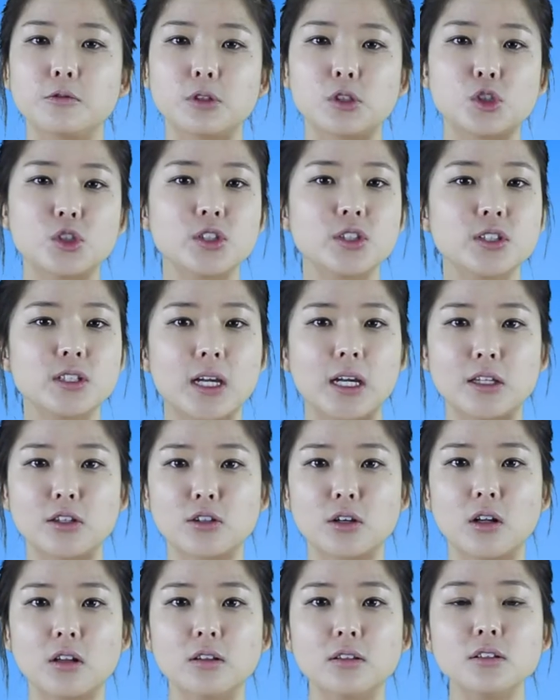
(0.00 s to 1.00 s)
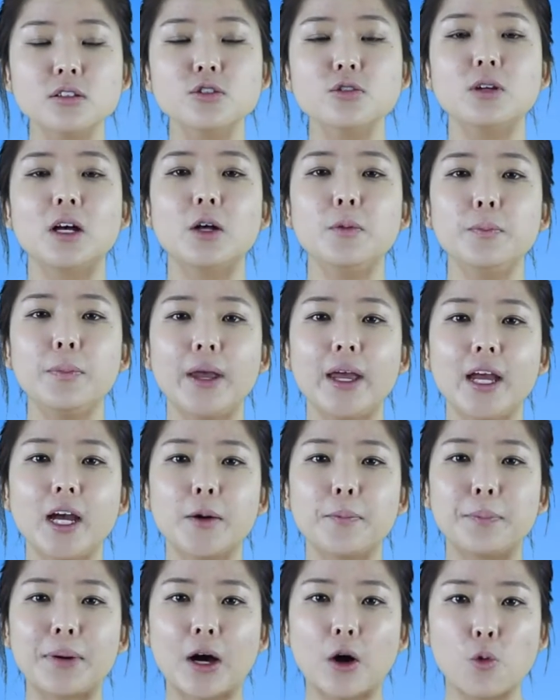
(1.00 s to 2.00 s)
which is $10. So I'll pay
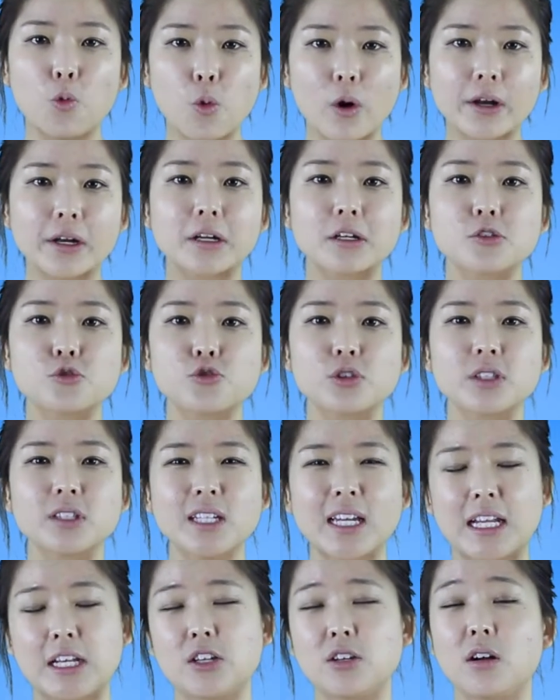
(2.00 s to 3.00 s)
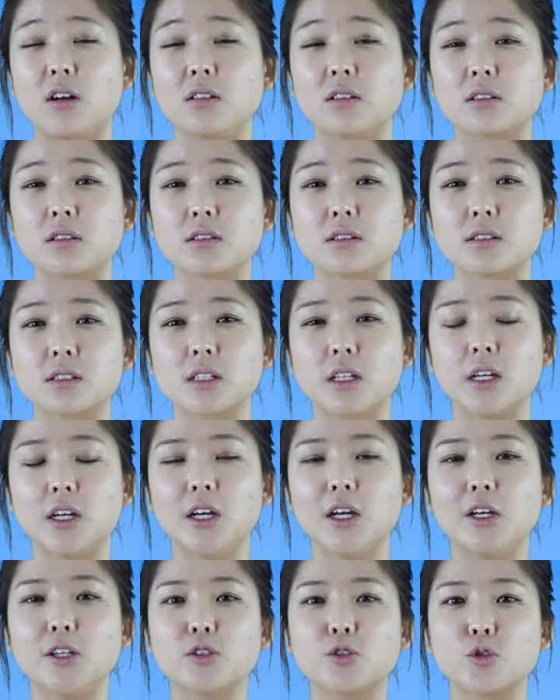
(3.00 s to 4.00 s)
about $110.
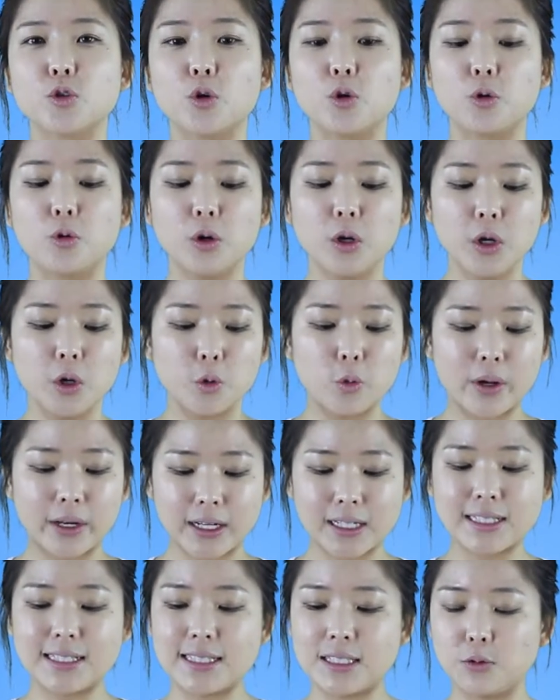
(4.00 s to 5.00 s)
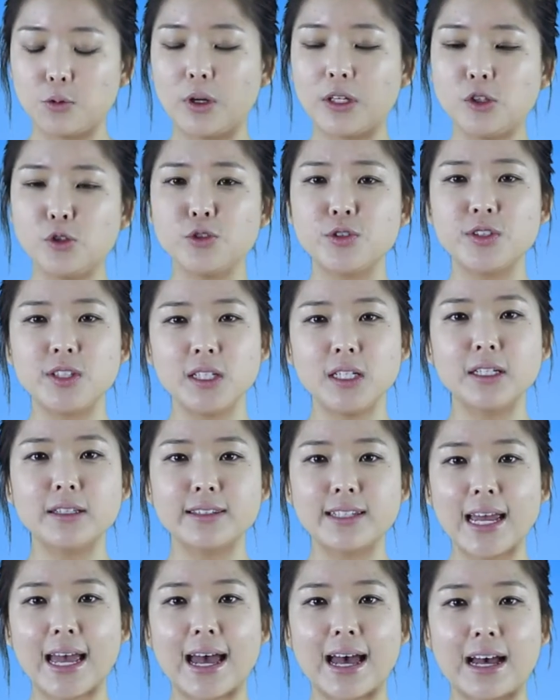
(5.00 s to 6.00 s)
So when you see a
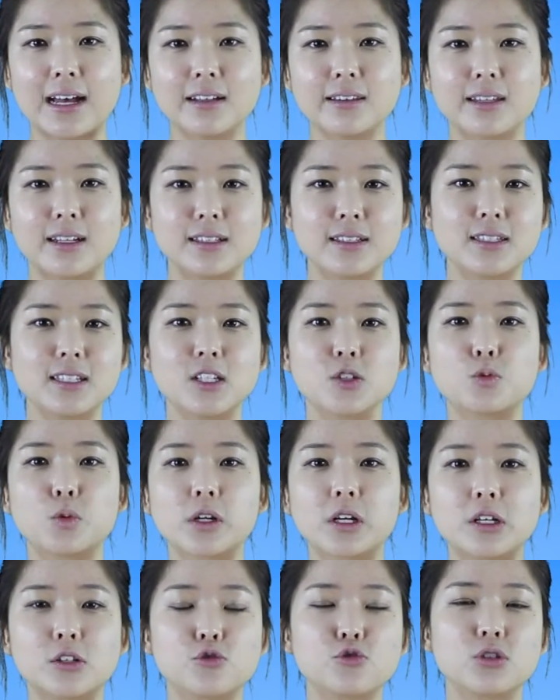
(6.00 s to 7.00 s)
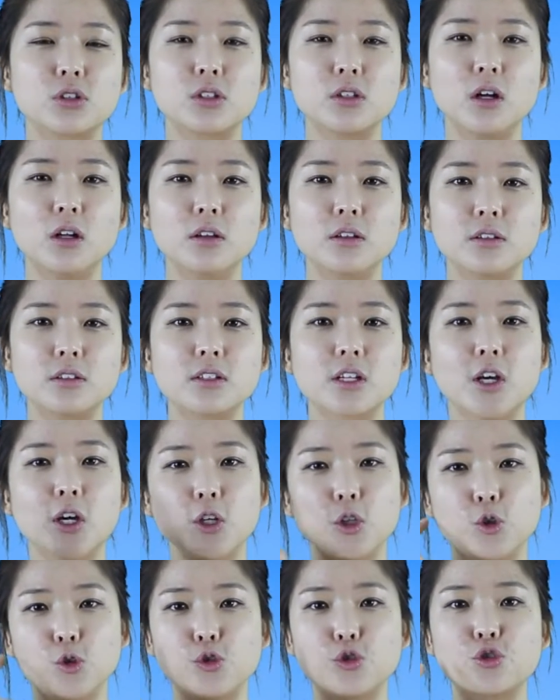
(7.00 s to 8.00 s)
tag that says $100,
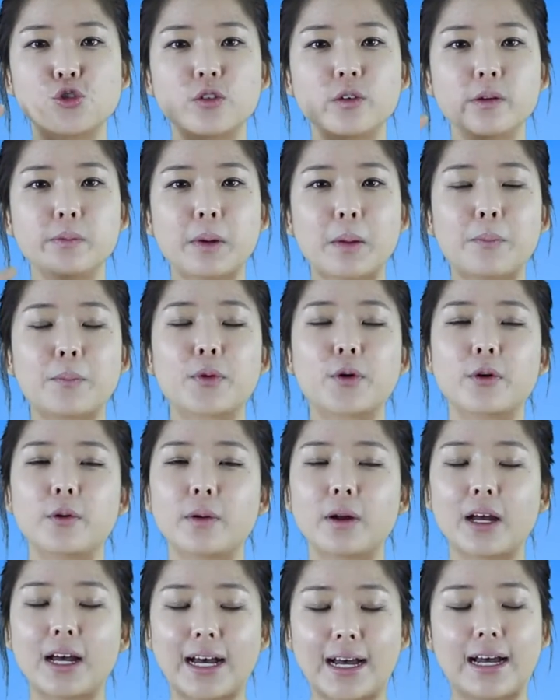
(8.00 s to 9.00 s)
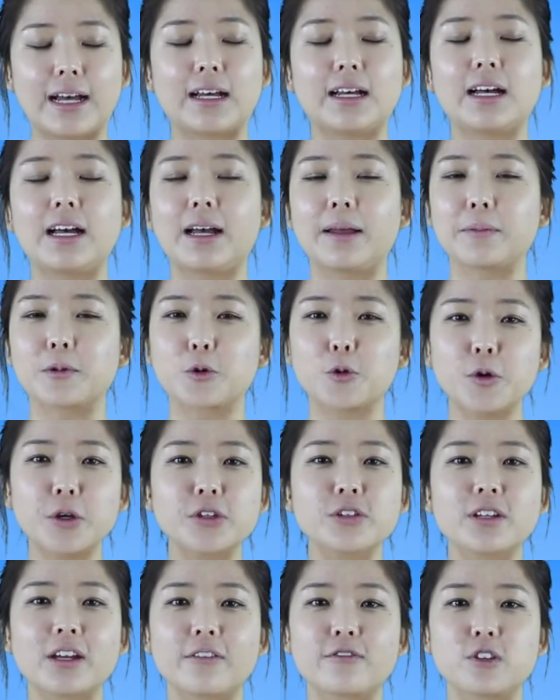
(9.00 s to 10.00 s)
you should remember, I'm
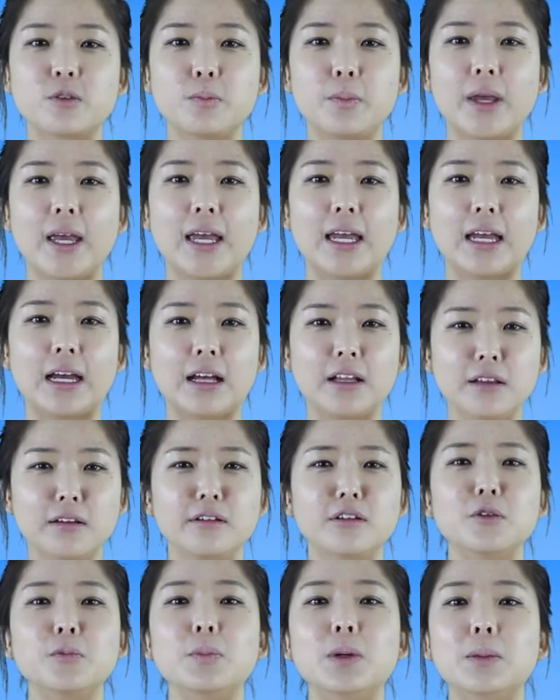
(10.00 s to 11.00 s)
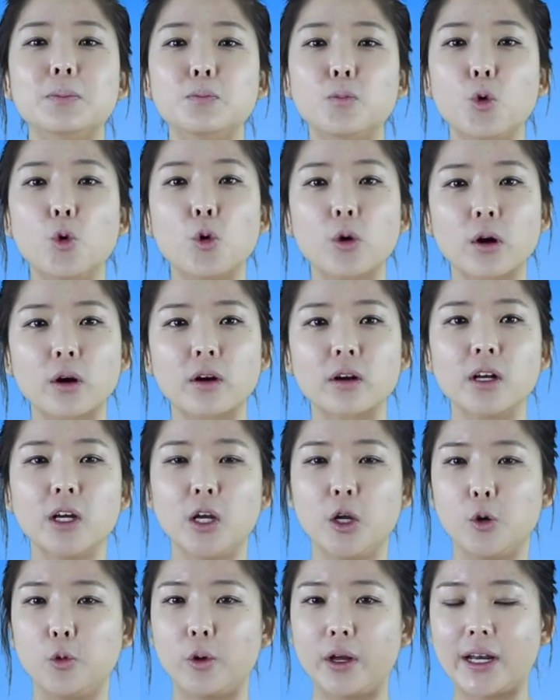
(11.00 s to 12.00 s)
going to have to pay a little bit more
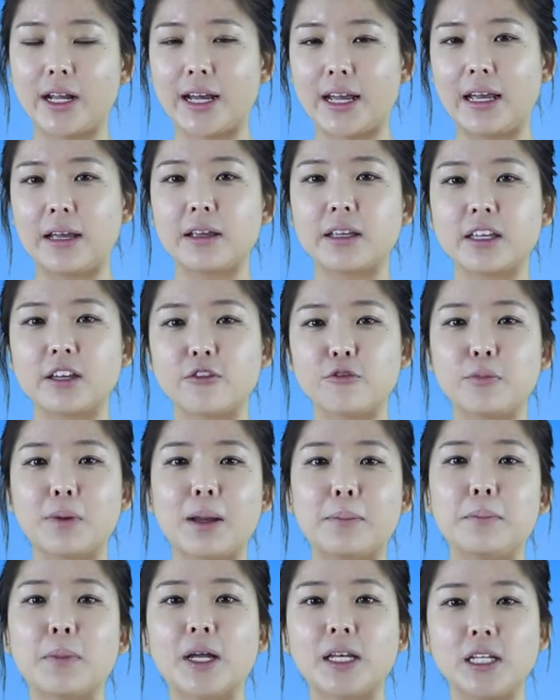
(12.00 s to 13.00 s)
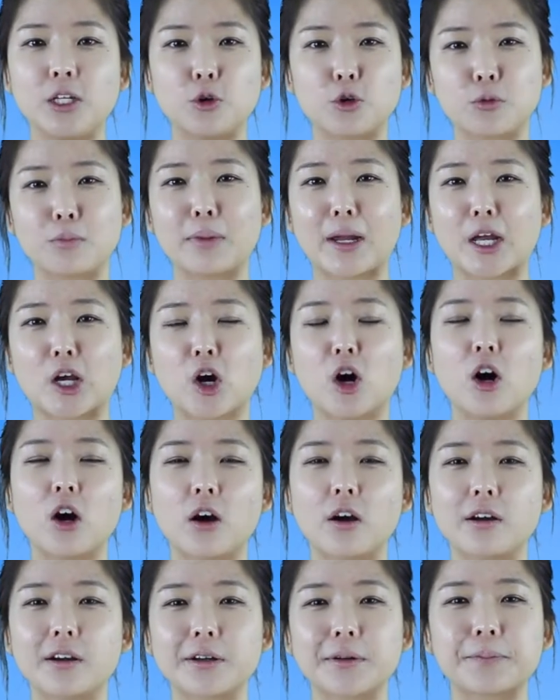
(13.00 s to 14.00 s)
when I give my money or my
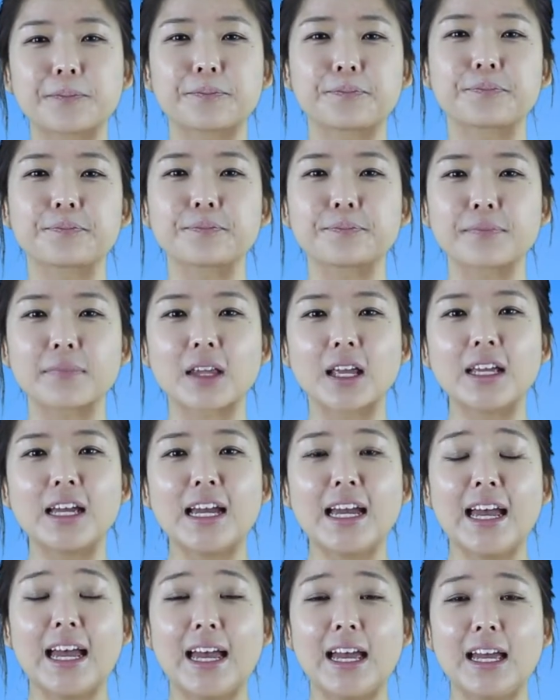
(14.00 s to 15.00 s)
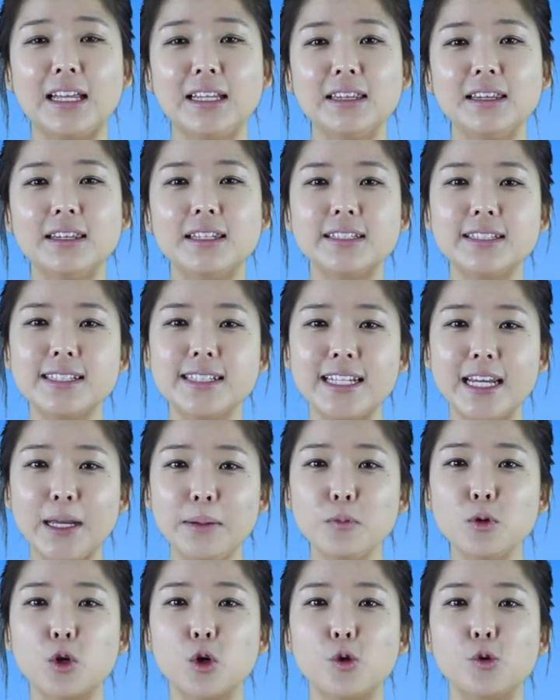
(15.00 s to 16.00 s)
card. And the
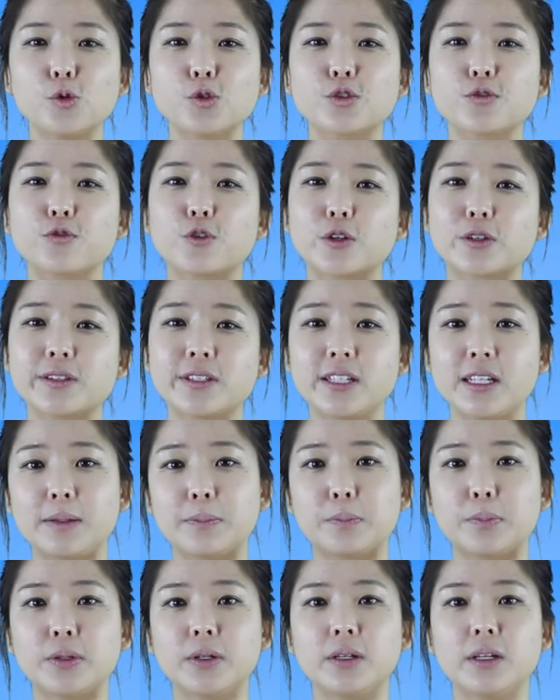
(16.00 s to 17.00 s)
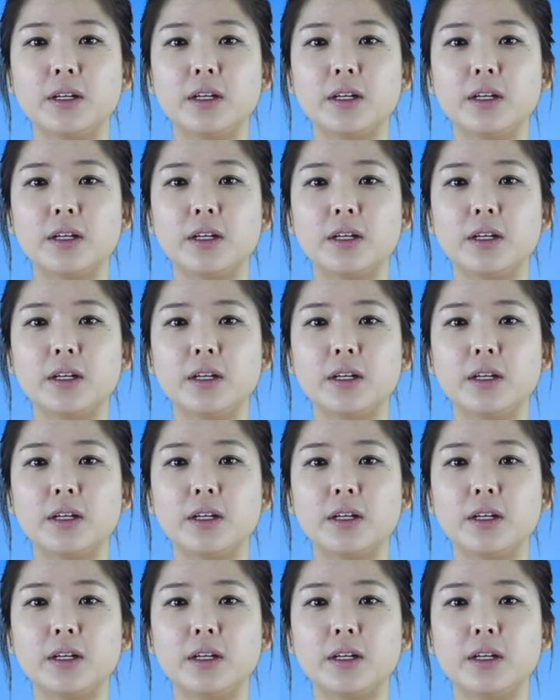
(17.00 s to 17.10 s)
same goes for tip.